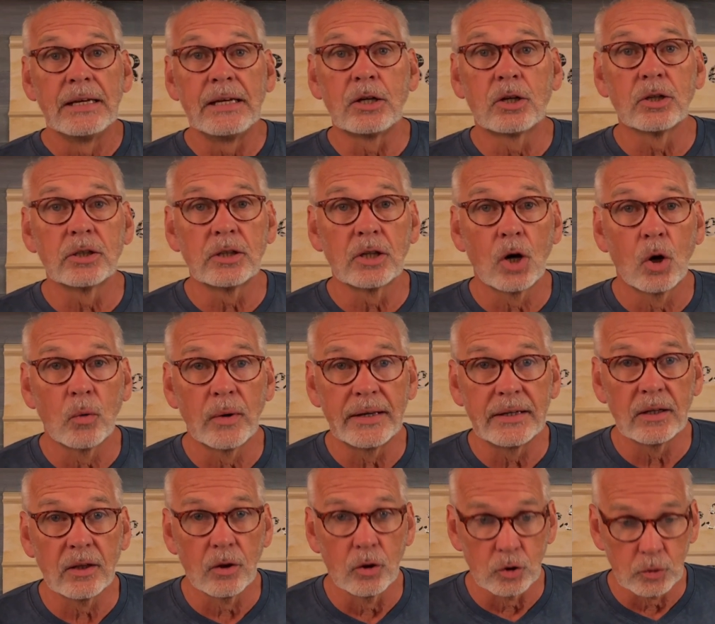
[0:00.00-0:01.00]
He couldn't go
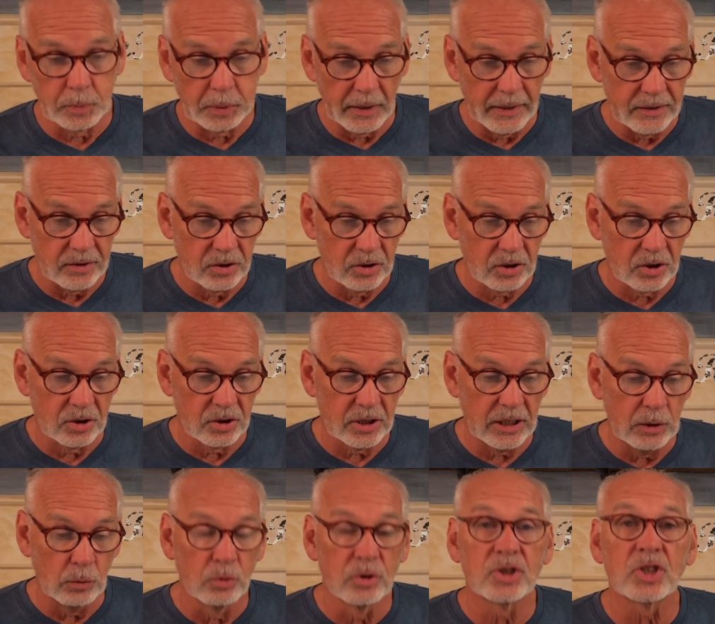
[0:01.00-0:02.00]
into those places because
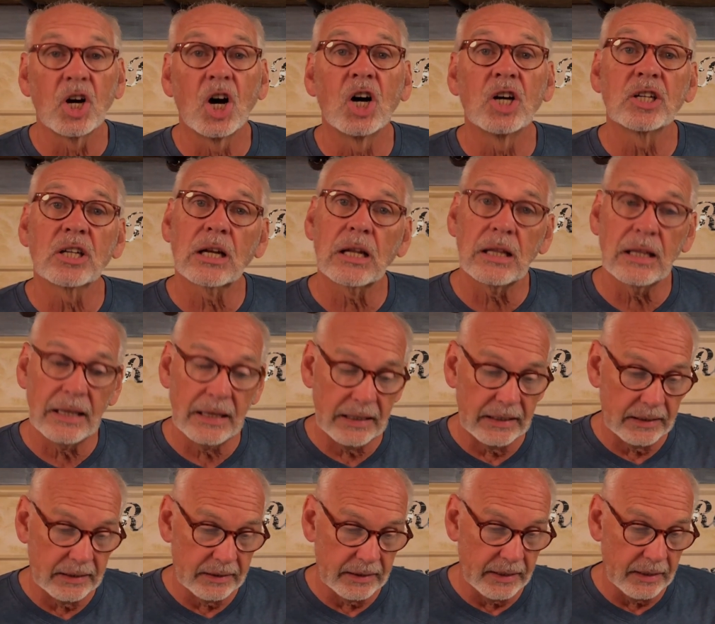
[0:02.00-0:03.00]
he was
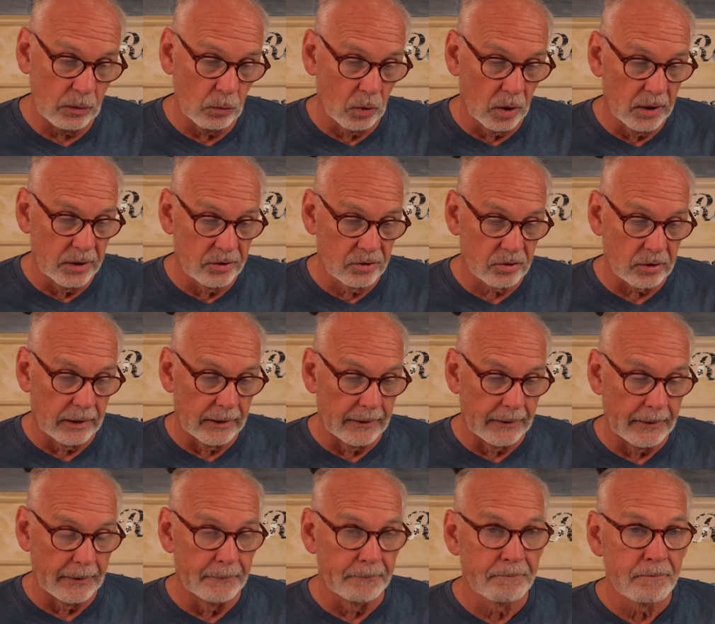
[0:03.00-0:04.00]
unclean. He was
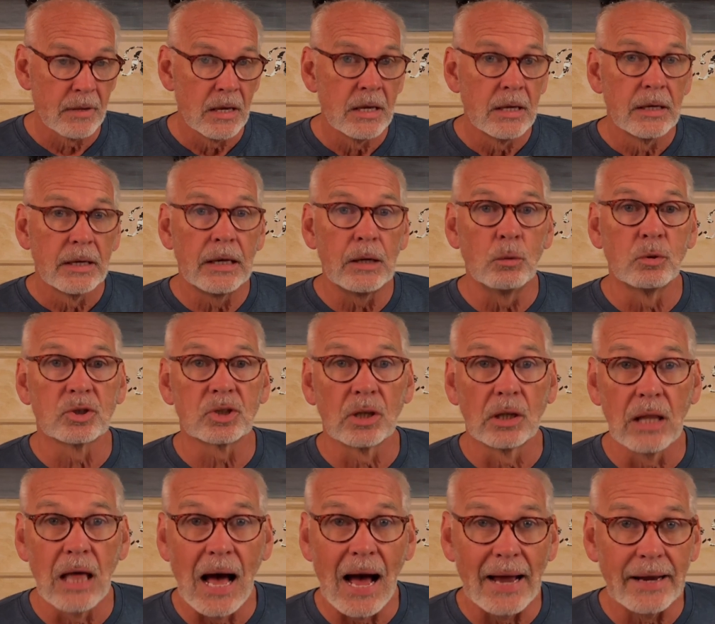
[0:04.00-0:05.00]

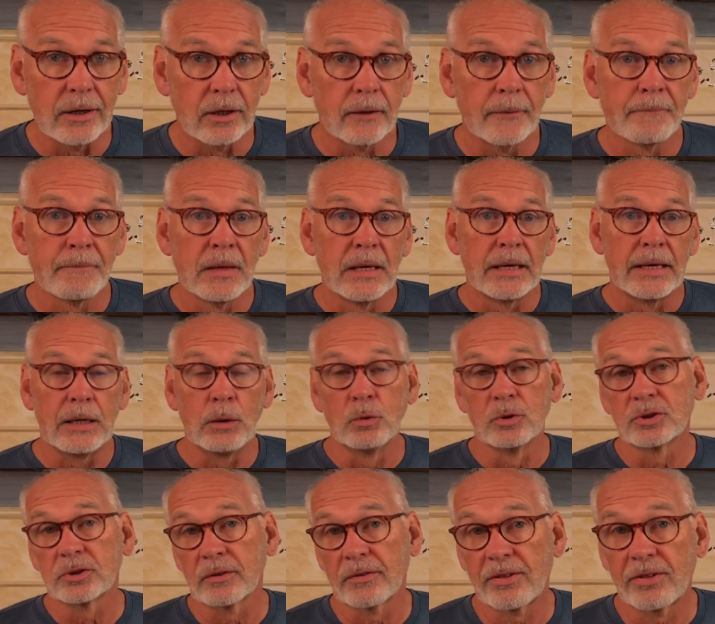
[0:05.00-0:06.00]
a liar. He
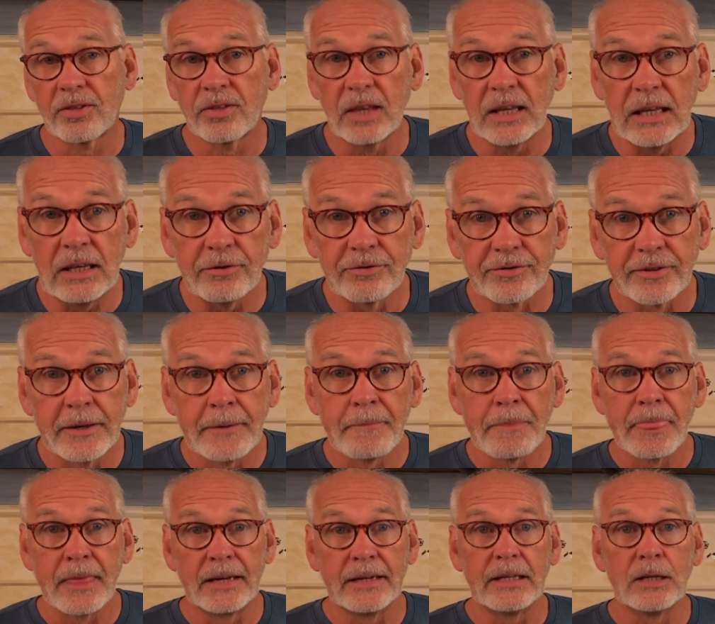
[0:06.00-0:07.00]
was a thief,
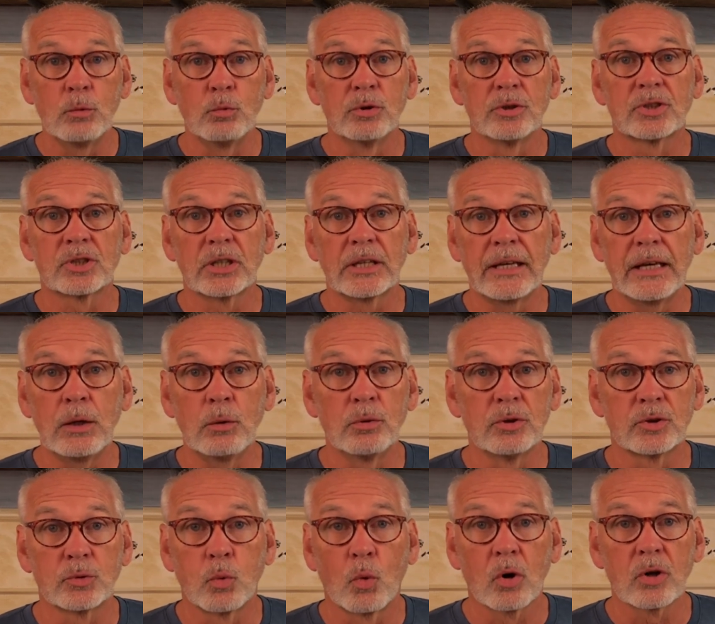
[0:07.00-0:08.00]
and he
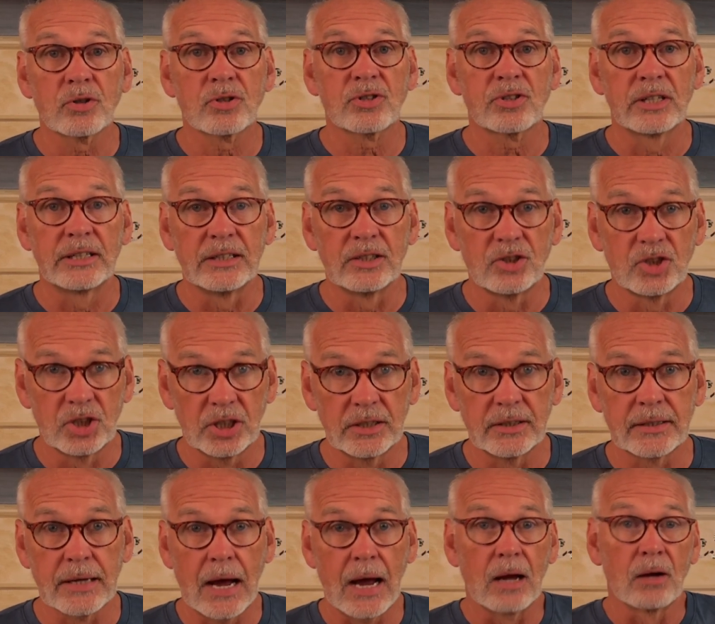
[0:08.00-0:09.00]
was worse than a
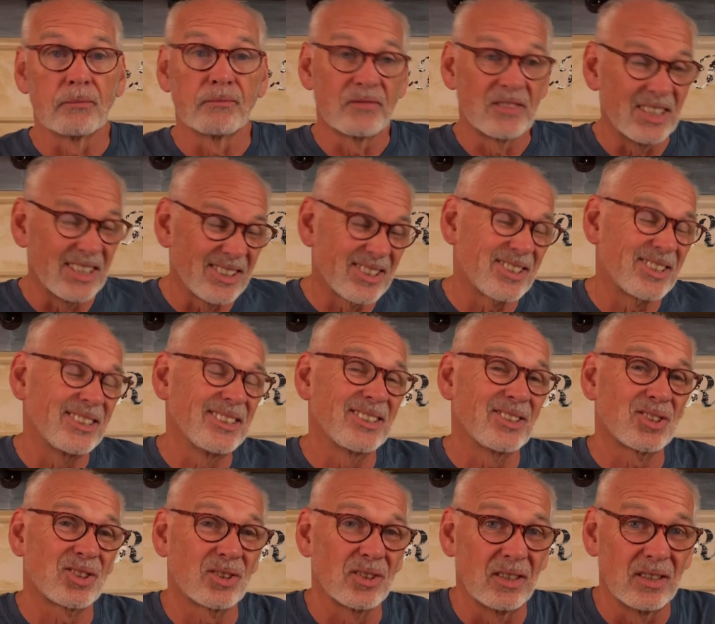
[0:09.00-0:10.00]
Gentile. This
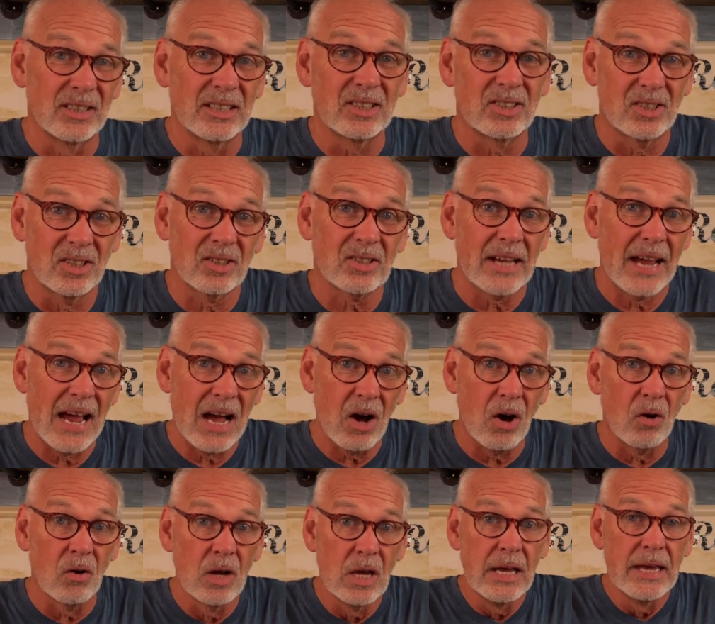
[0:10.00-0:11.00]
is
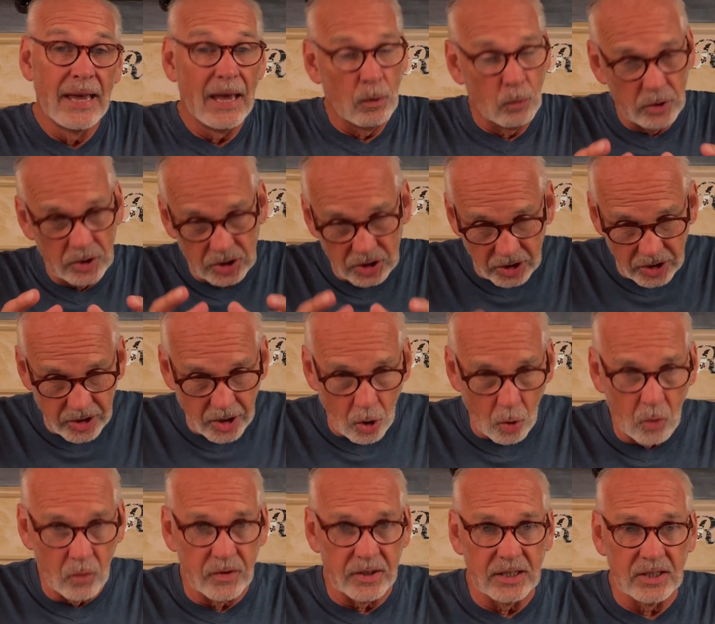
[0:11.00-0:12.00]
how, and we should
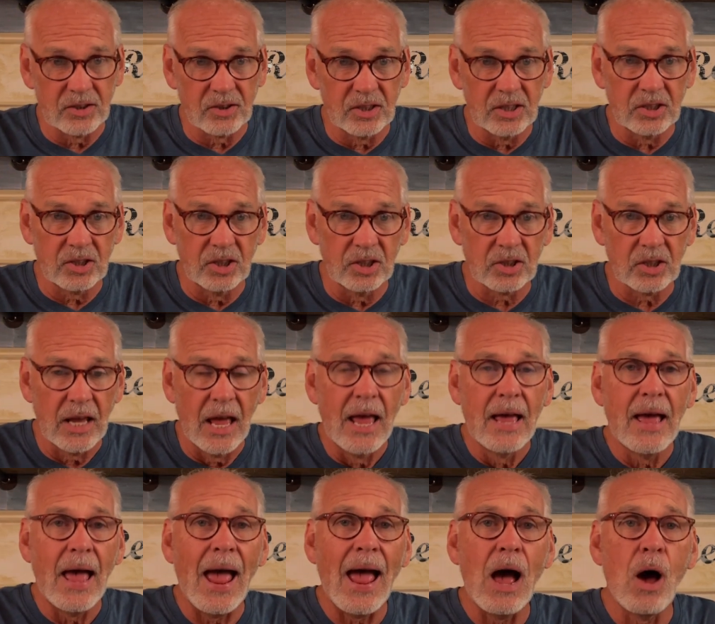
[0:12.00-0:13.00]
know this, this is
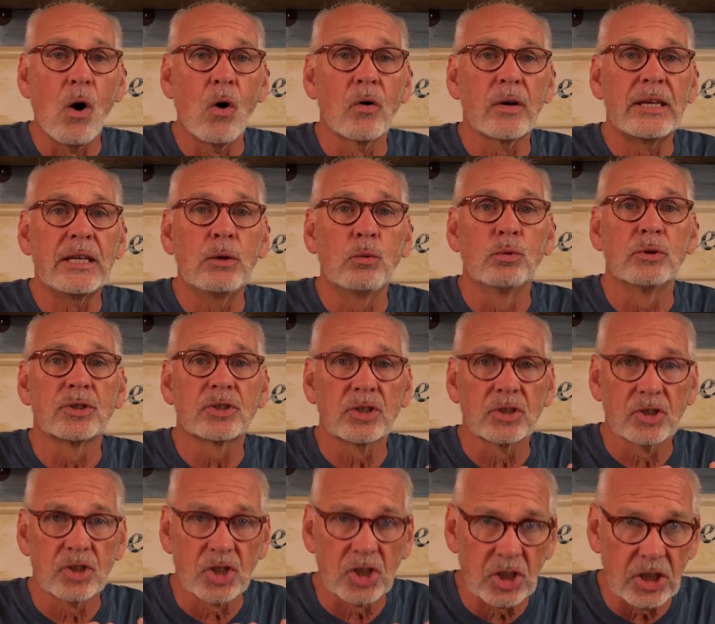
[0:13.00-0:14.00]
how he was
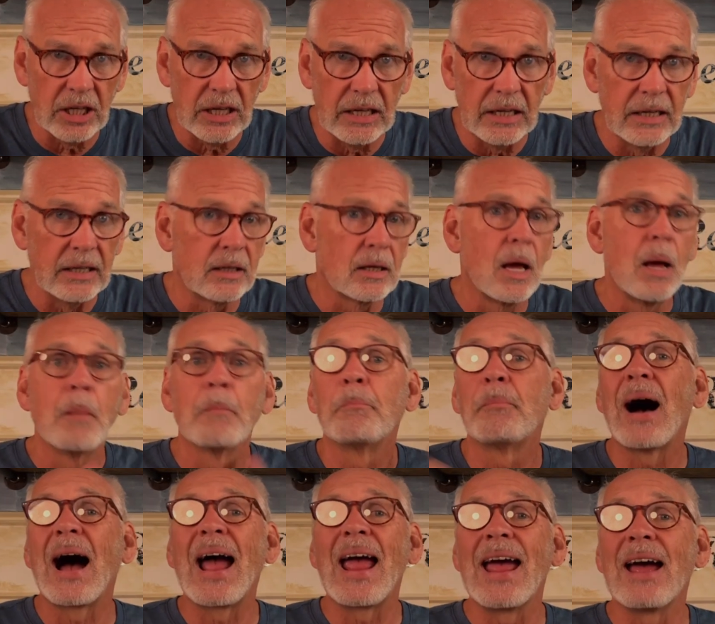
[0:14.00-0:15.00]
seen
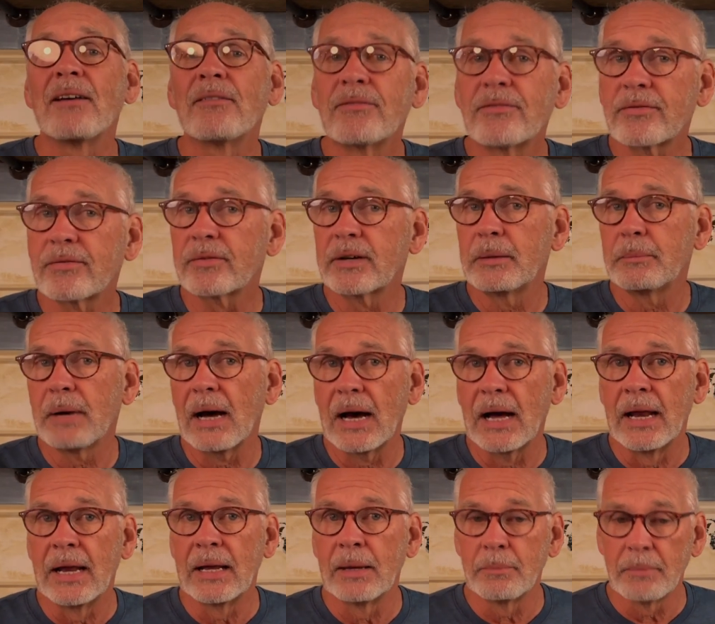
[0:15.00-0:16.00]
by
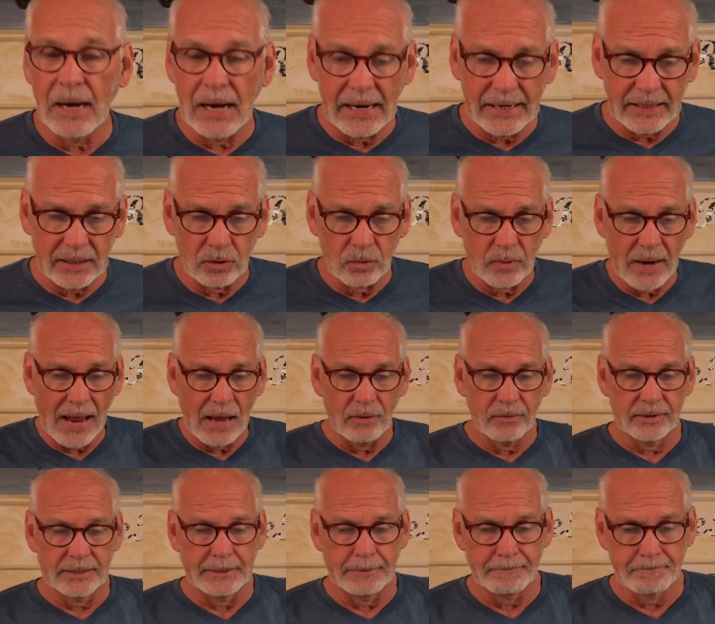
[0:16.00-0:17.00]
everybody
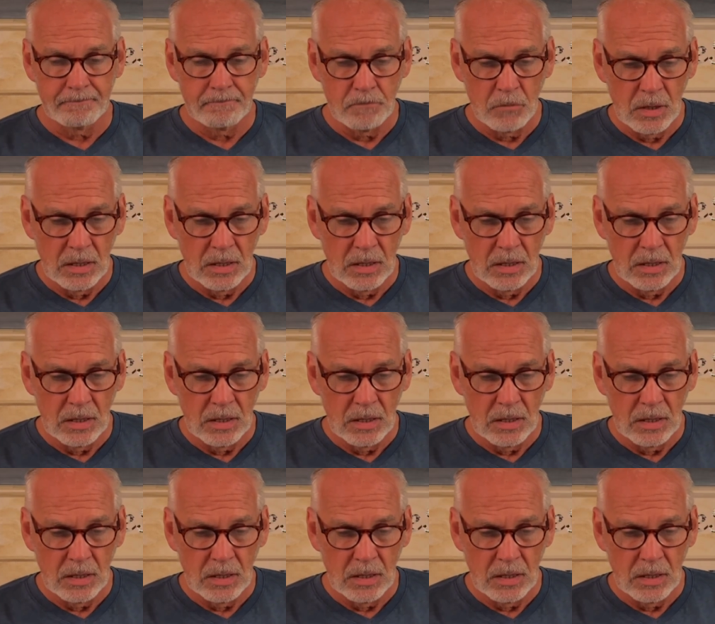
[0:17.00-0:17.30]
around him.